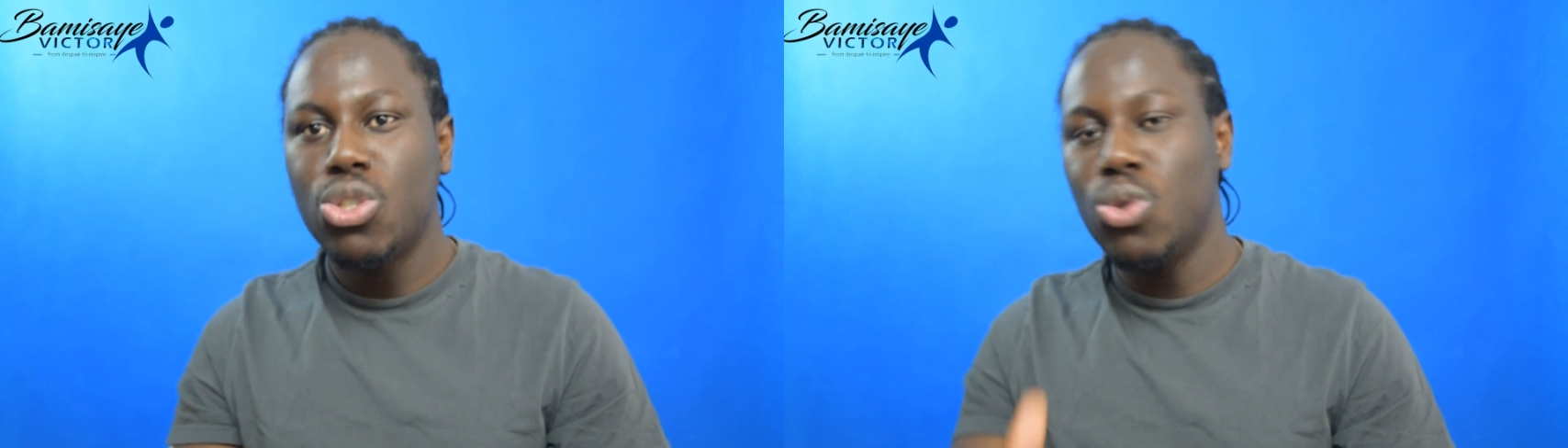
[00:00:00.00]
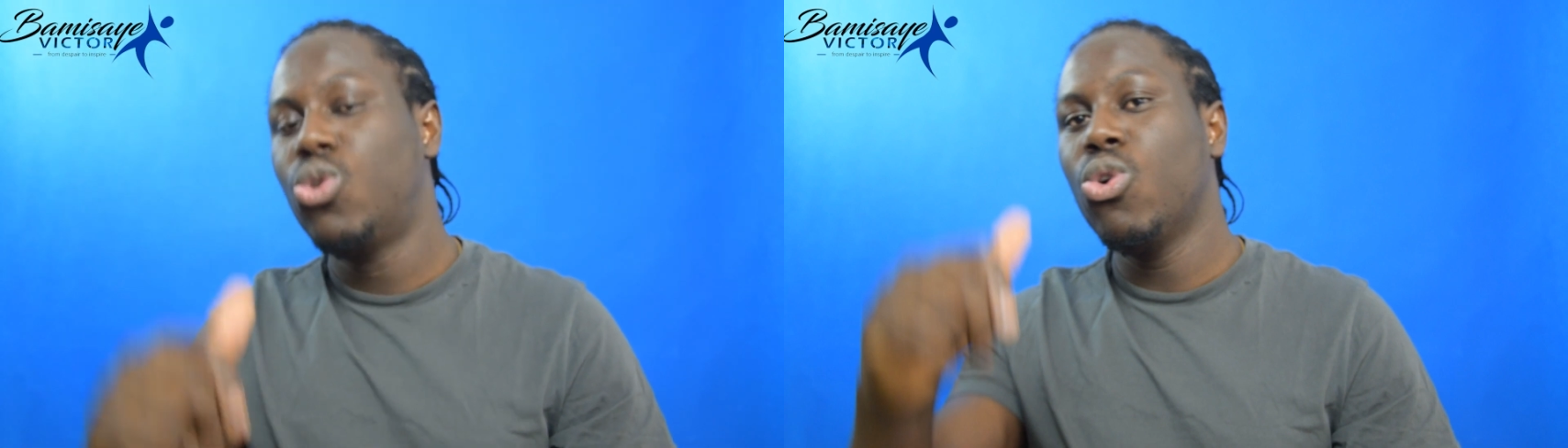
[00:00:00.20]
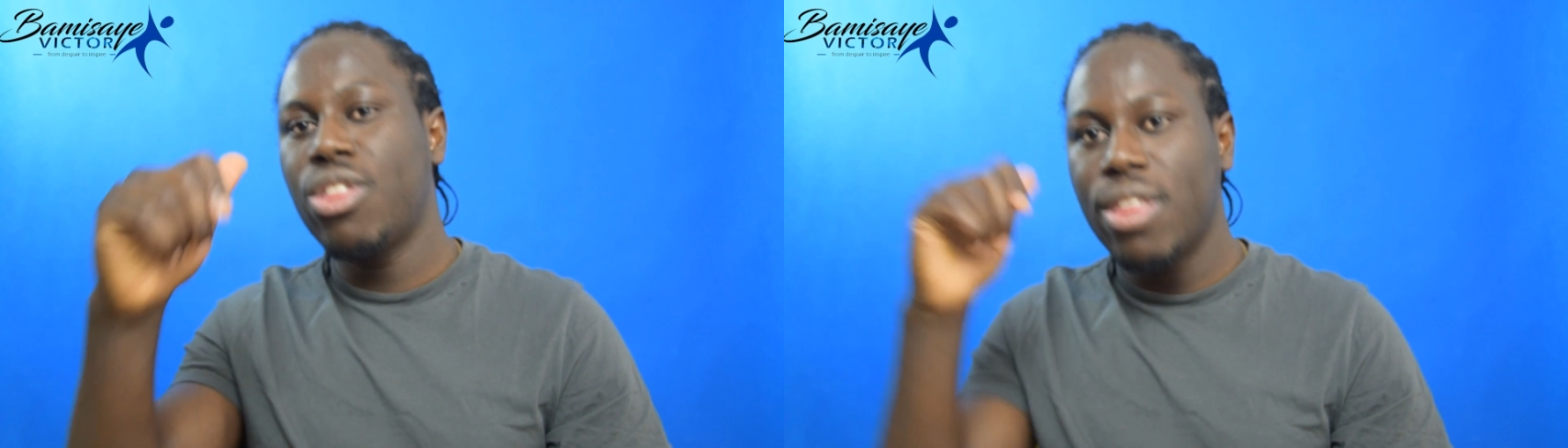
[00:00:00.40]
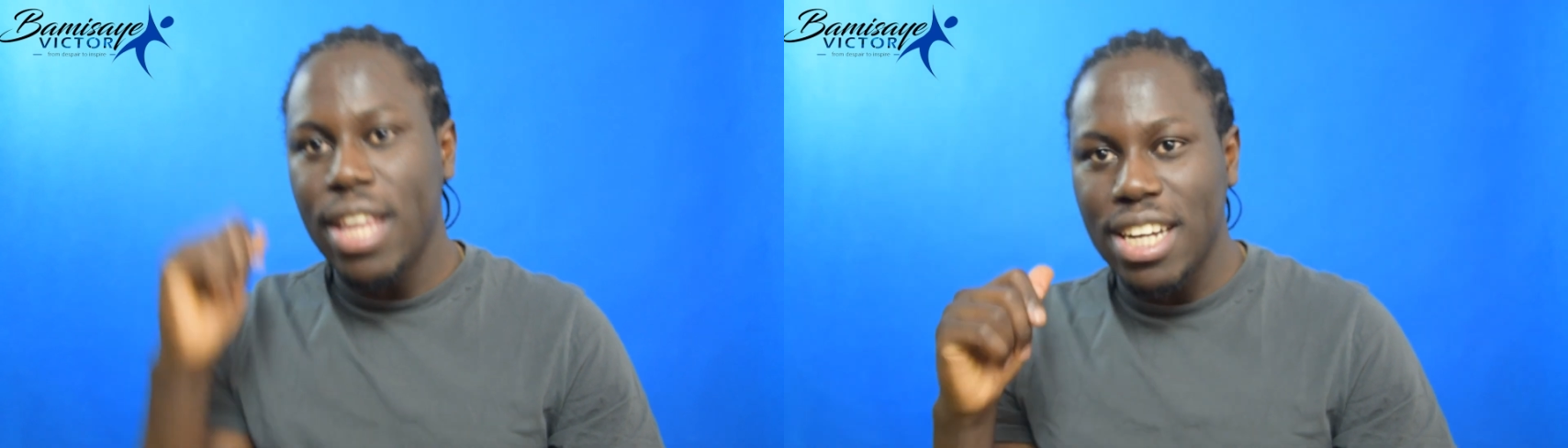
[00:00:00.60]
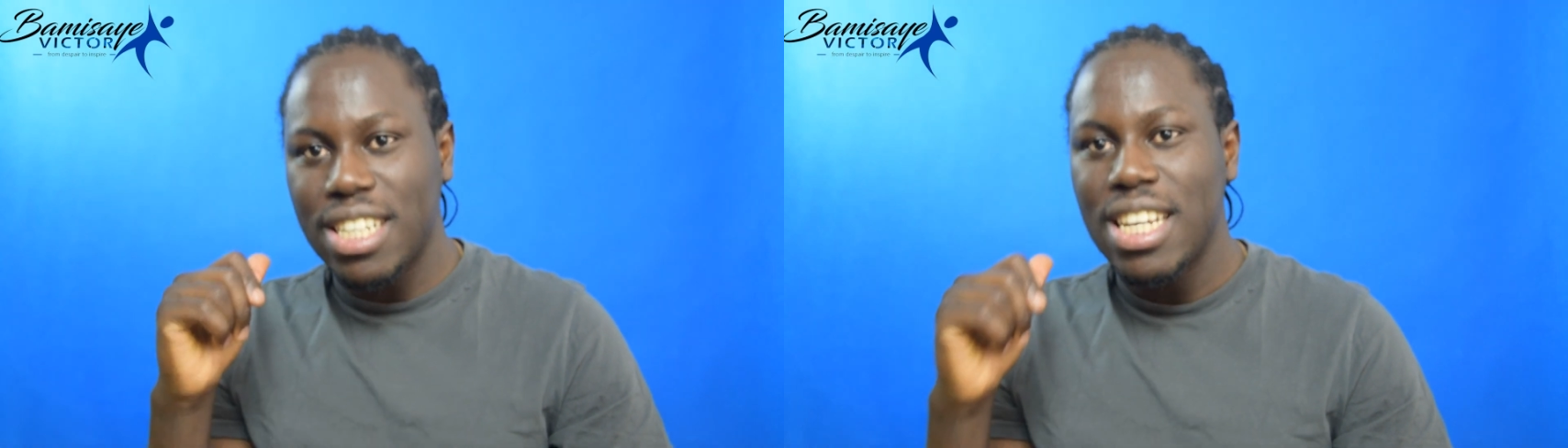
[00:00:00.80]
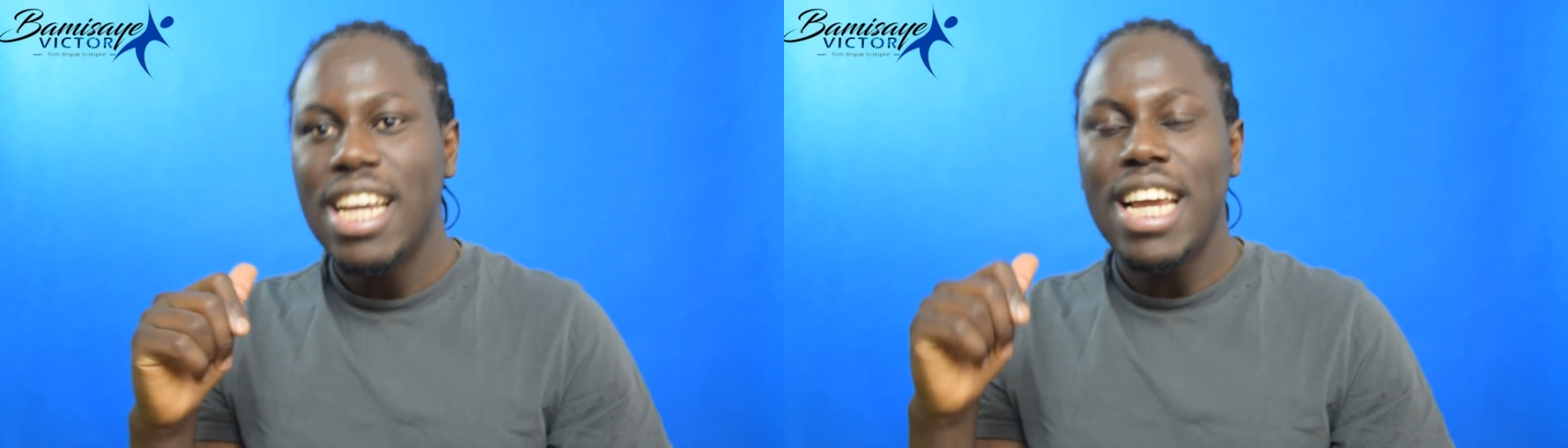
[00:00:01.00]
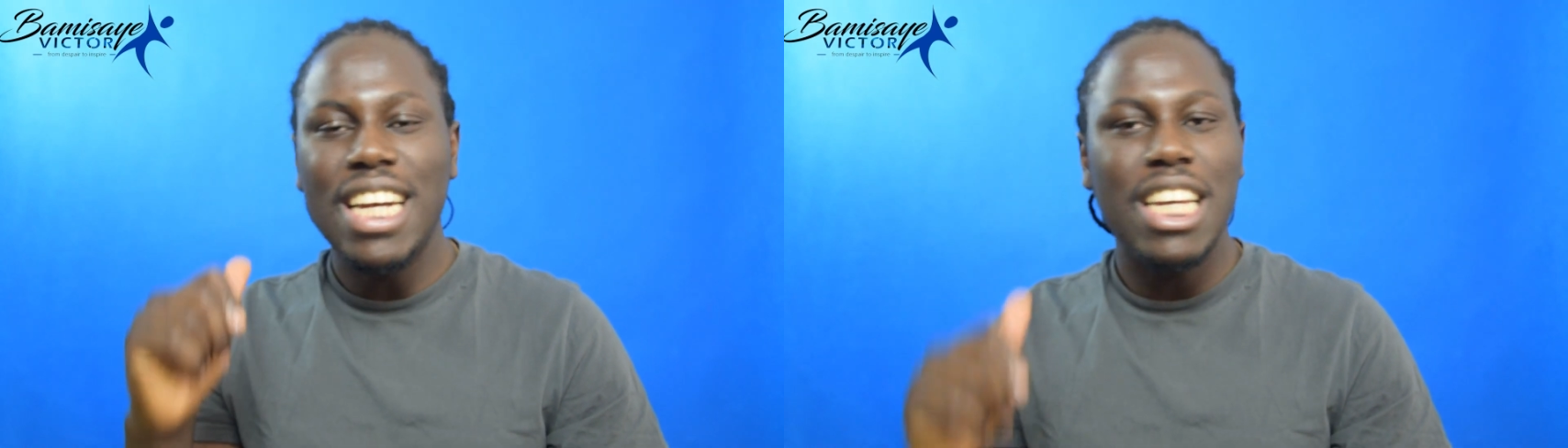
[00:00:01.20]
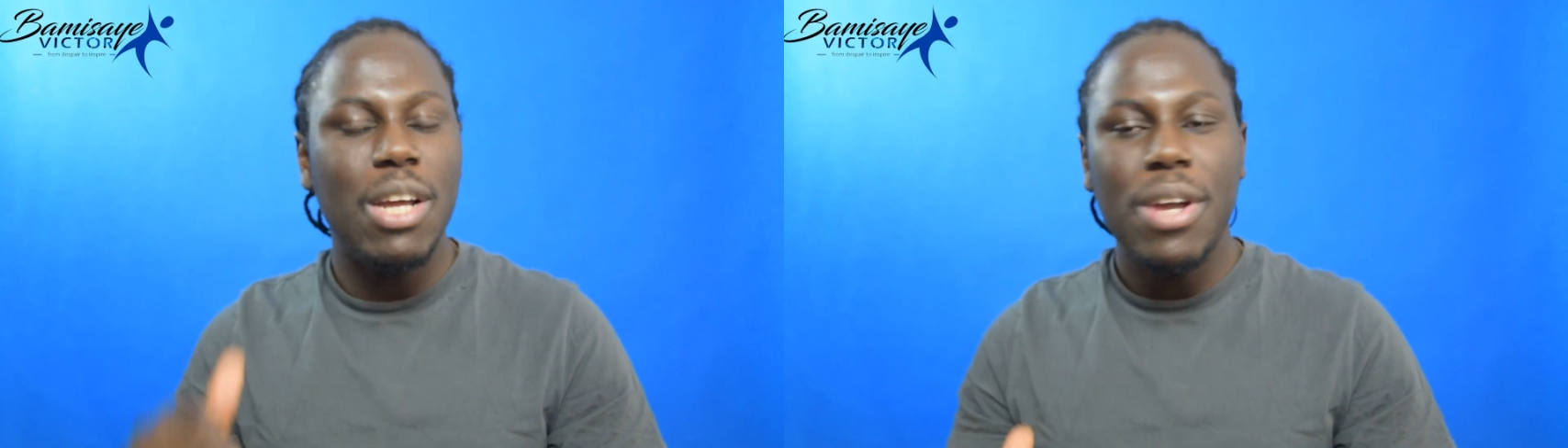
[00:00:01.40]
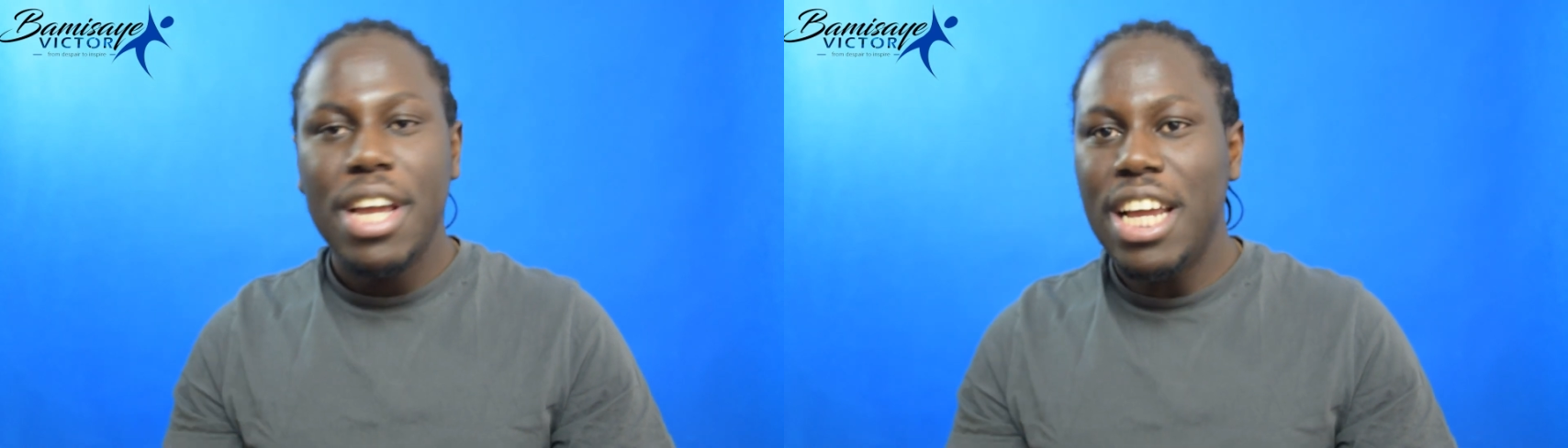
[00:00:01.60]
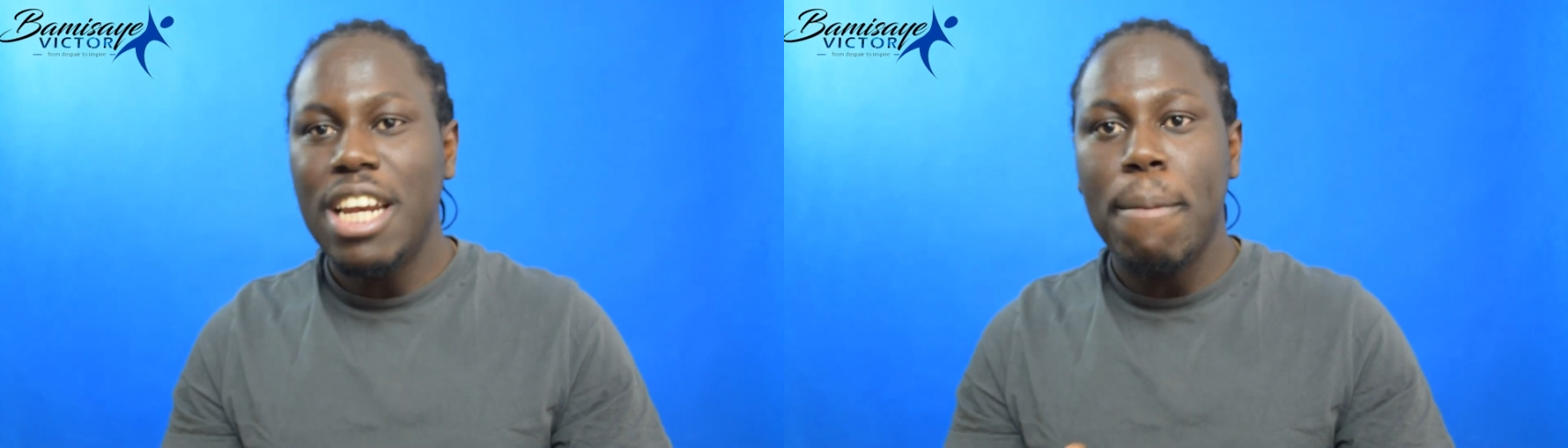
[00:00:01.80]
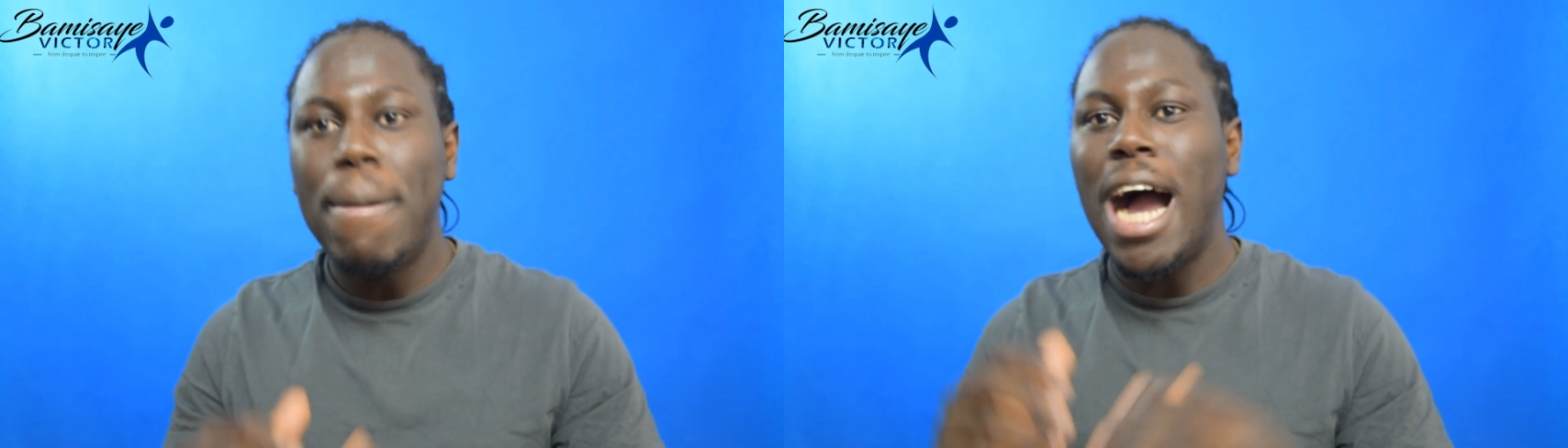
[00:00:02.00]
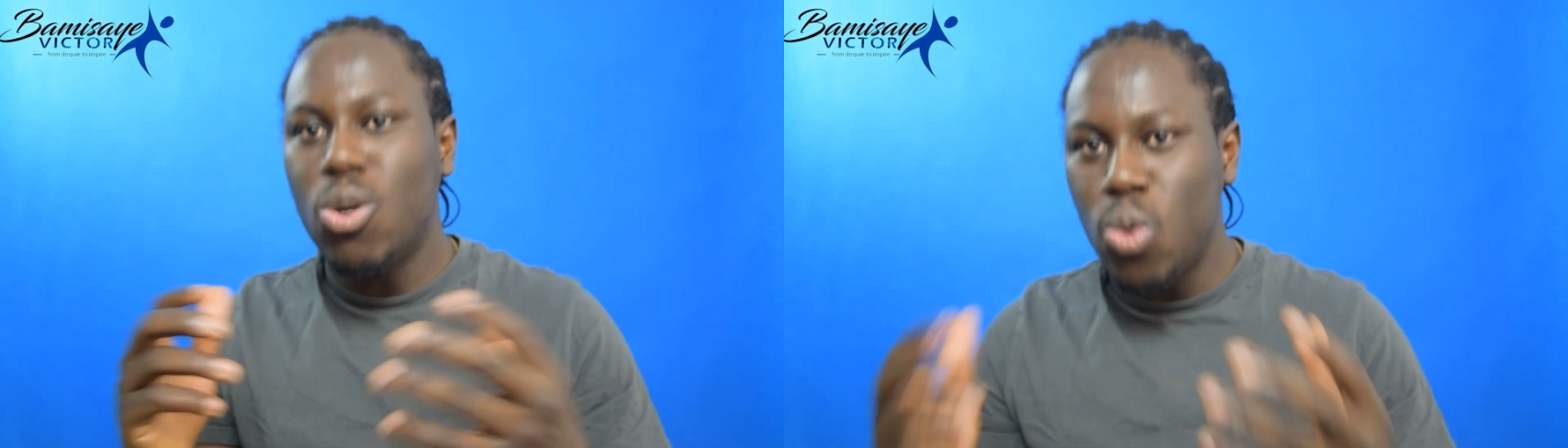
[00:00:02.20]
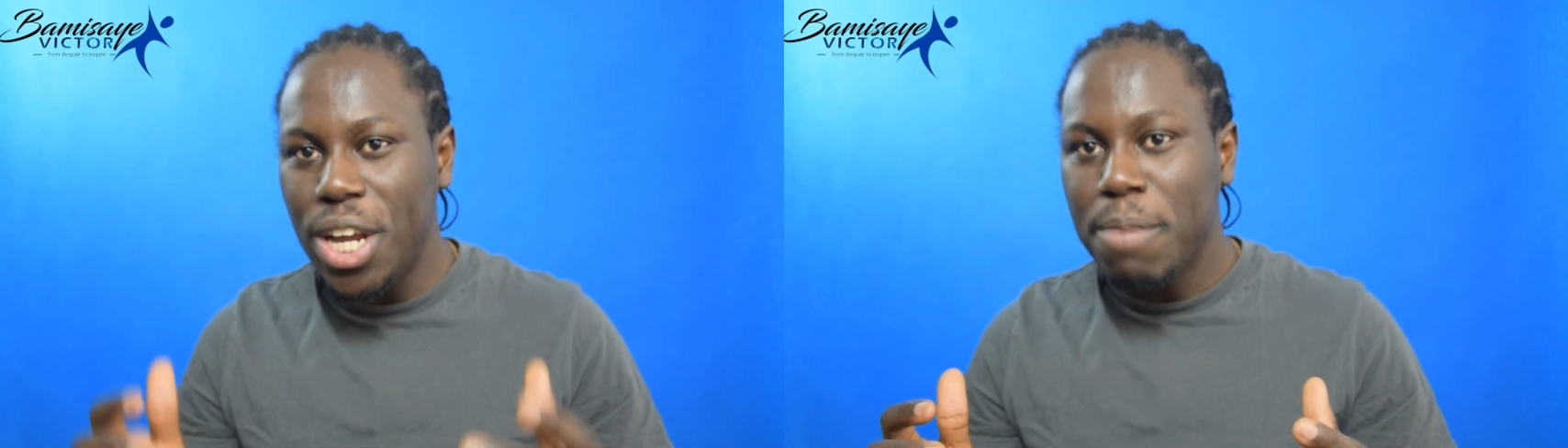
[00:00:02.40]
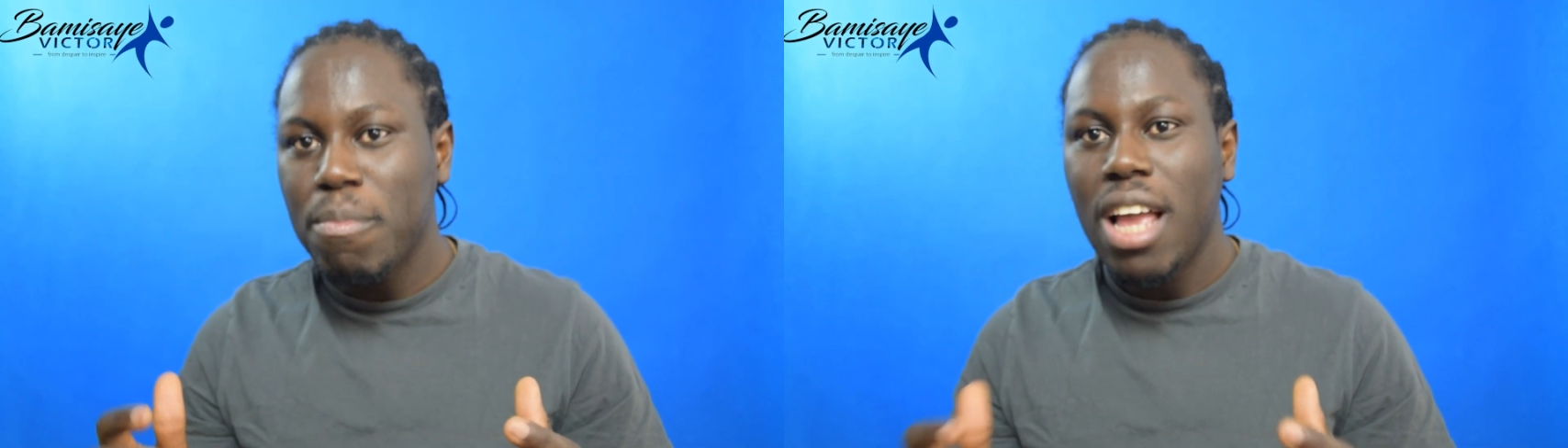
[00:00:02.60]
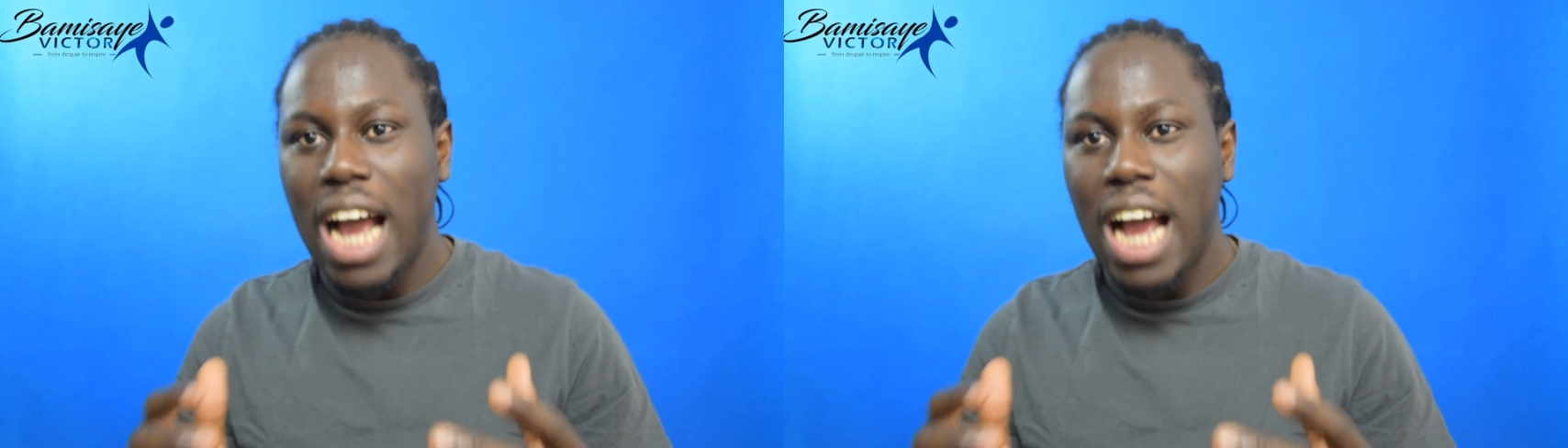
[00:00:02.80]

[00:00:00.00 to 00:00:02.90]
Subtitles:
to do things in the bad way.